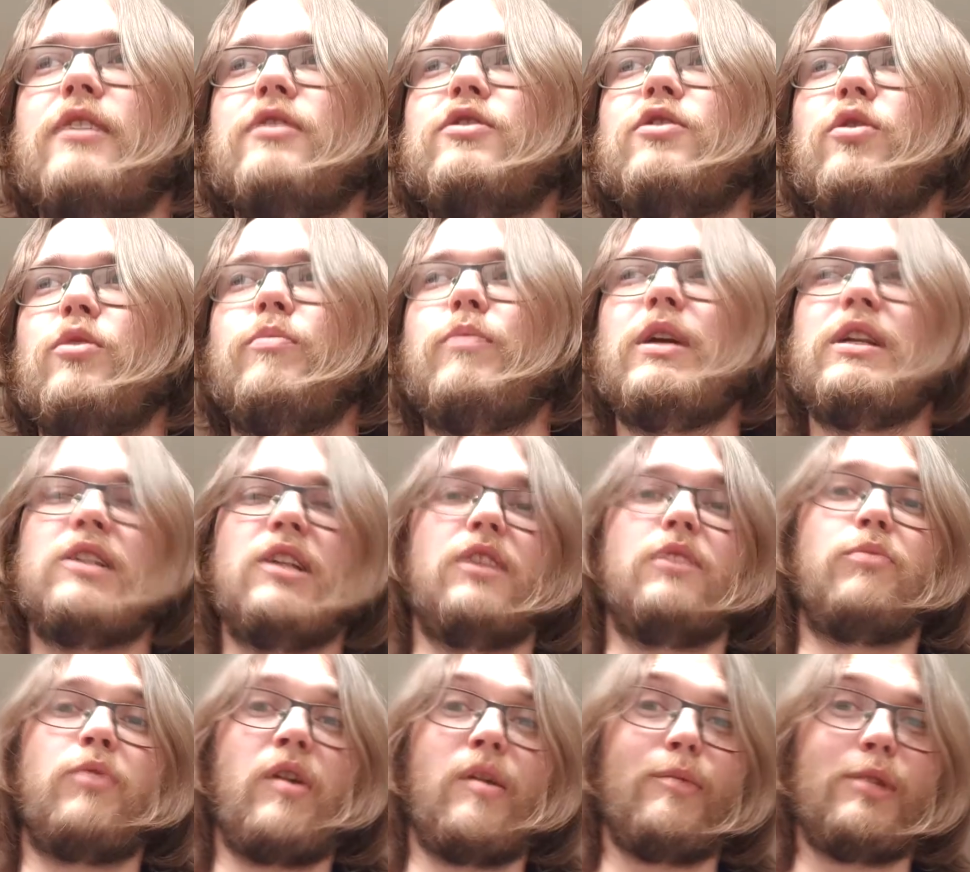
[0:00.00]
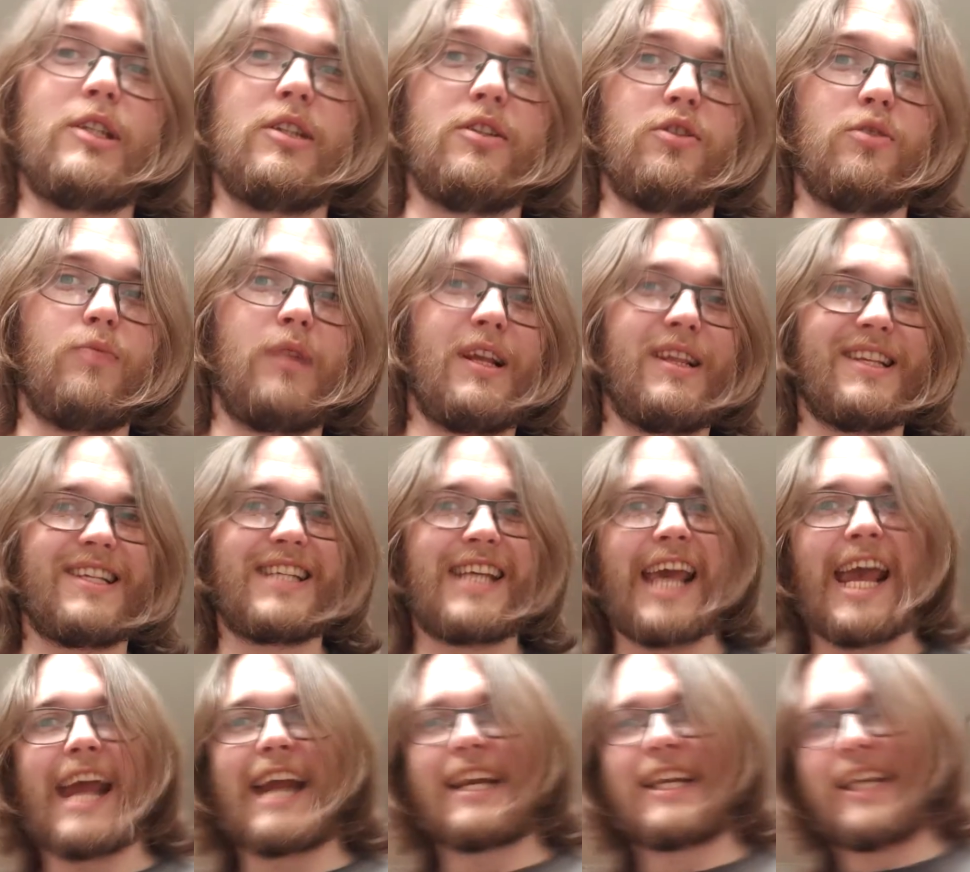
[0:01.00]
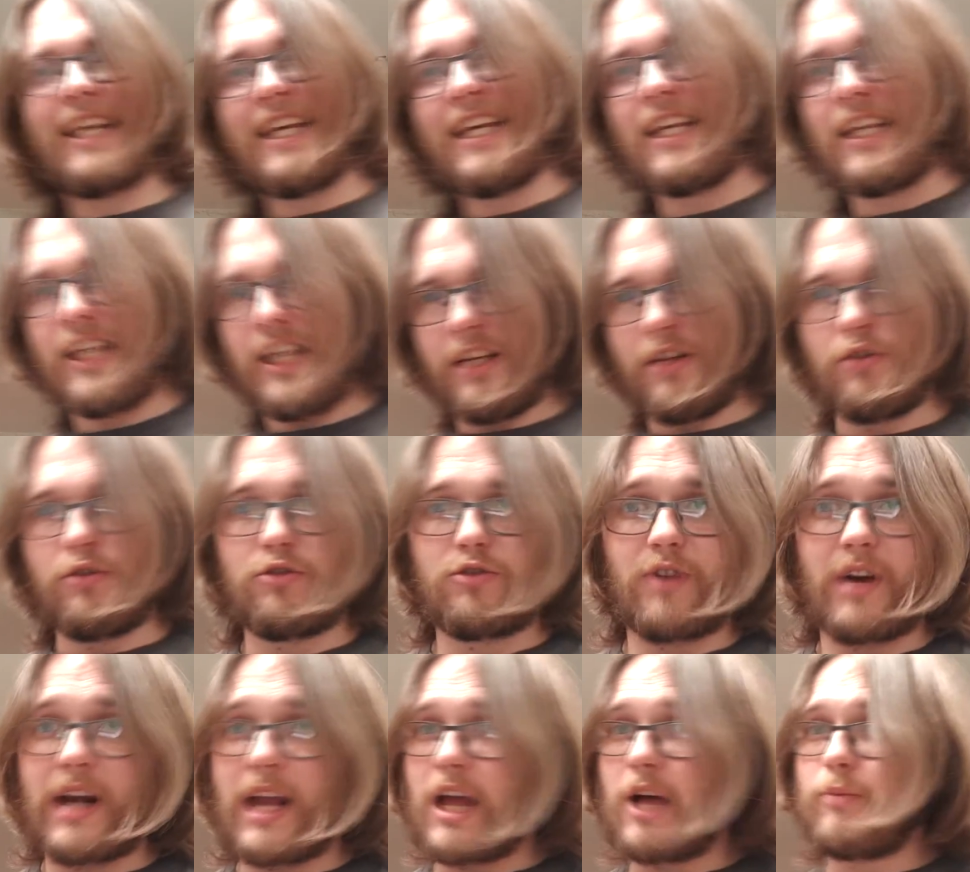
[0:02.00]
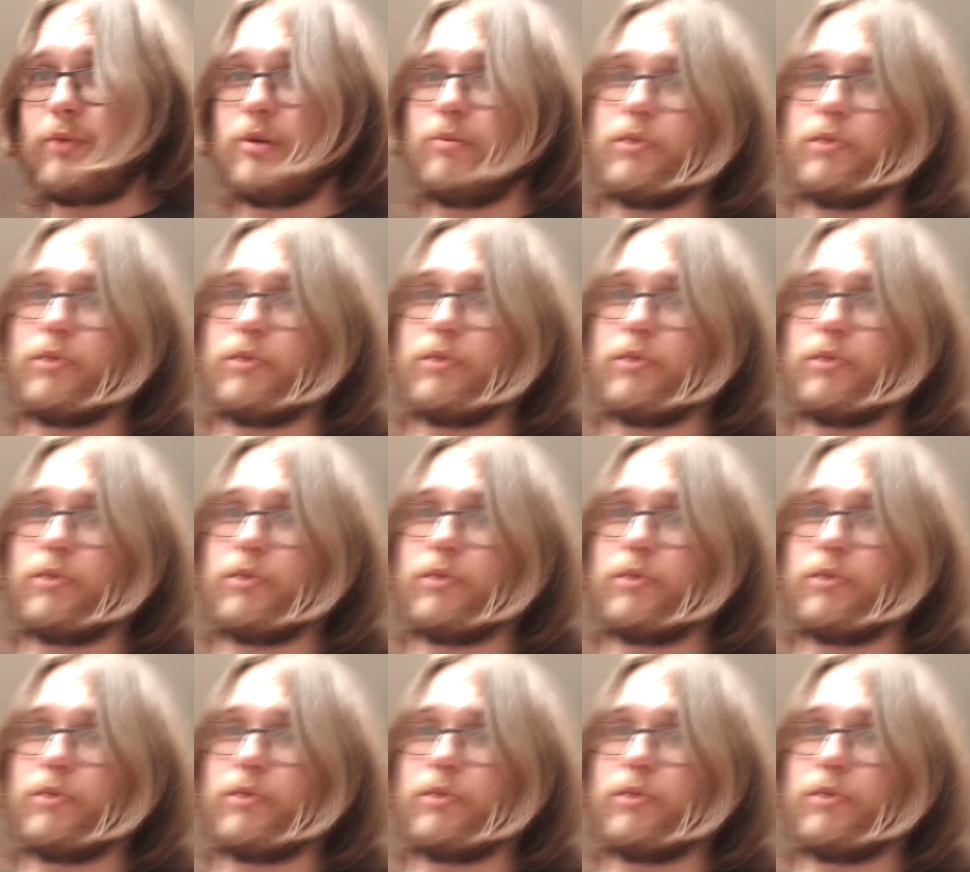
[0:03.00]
So basically the premise is you play this cat Kiki who's trying to help